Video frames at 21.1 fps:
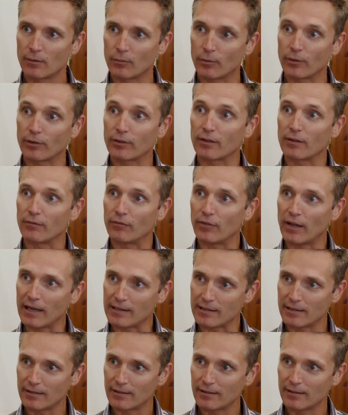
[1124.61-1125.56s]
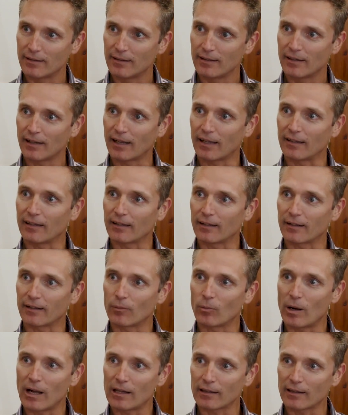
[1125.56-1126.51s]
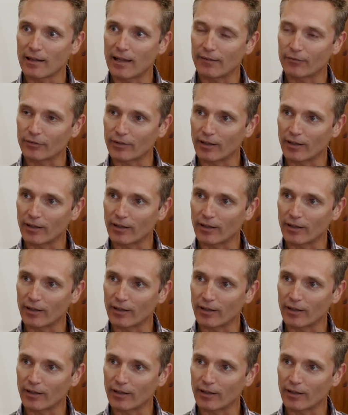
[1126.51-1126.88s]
with the vet and the wildlife